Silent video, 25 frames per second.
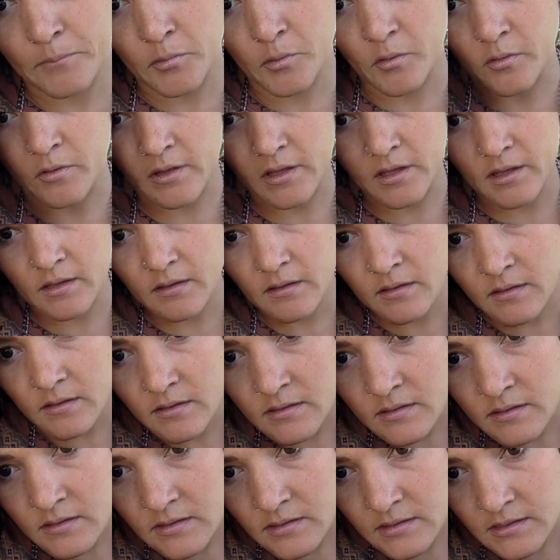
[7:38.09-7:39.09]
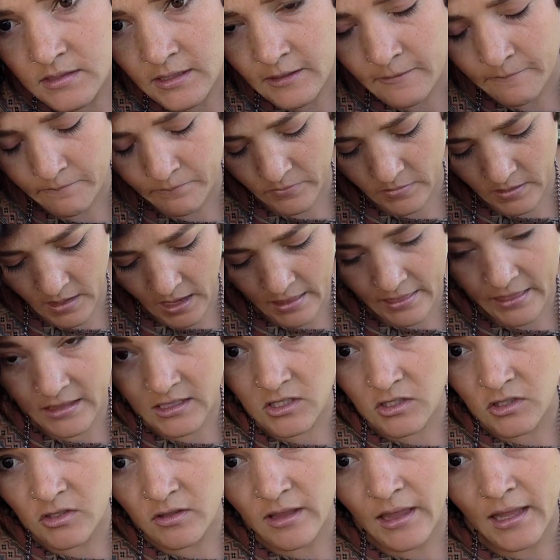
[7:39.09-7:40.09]
Pull it. See? I like
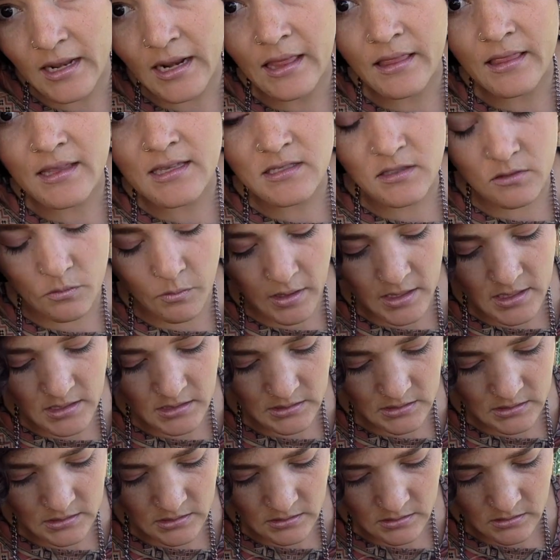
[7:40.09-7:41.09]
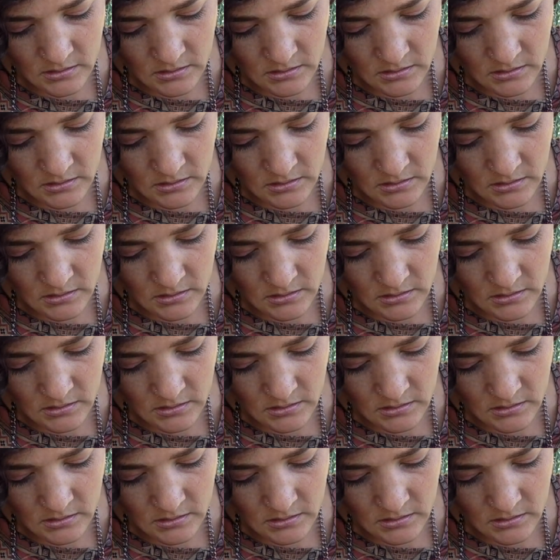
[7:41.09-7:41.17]
to do that at least twice.